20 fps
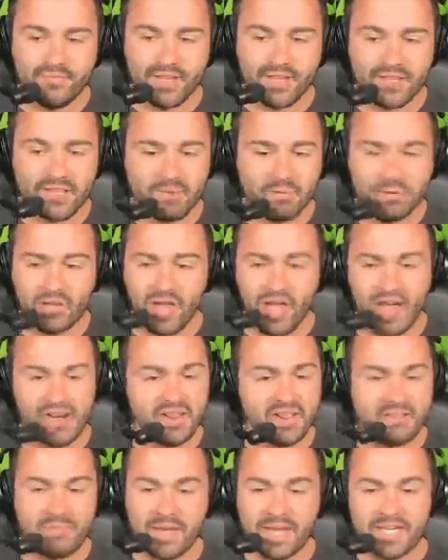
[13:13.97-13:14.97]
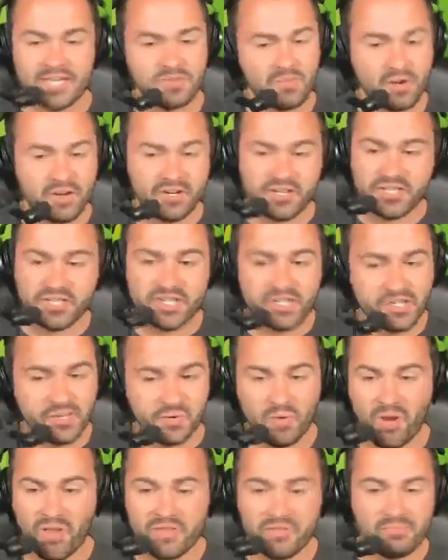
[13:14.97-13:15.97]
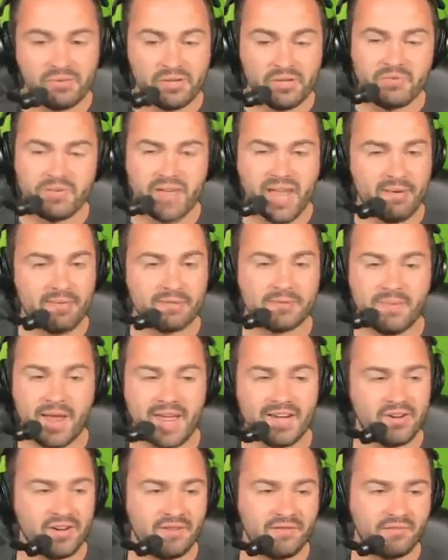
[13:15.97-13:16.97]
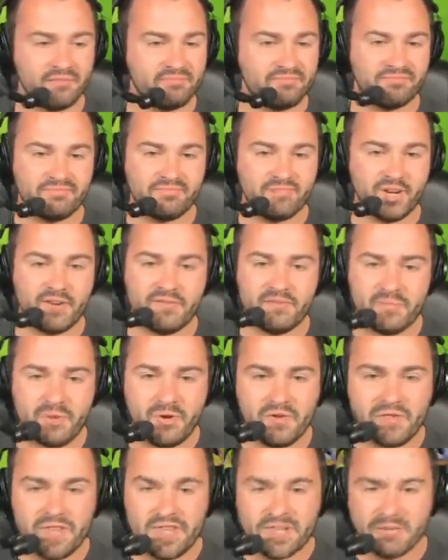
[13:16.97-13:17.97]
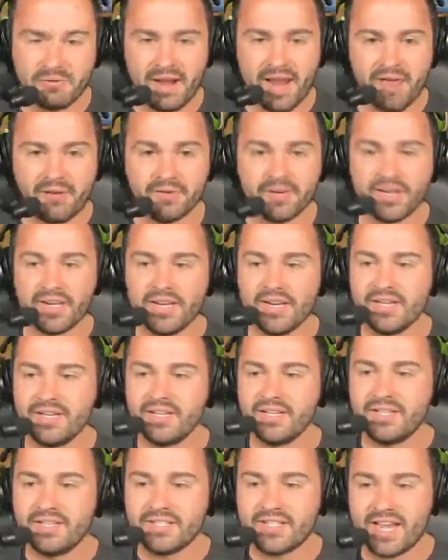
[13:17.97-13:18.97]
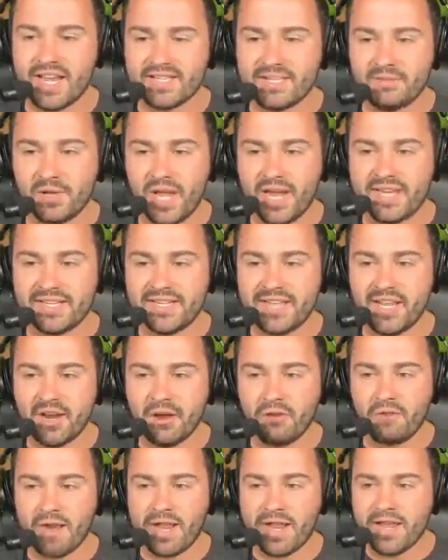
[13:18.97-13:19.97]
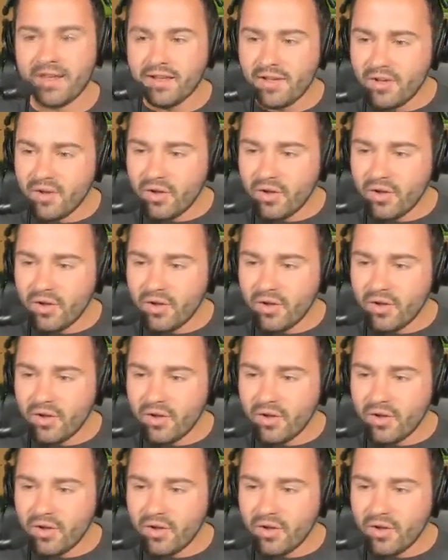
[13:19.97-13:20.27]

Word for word: So I'm relying on the biggest one, just do all the Bloon damage, man. Don't even move things around. This guy's level 18 already.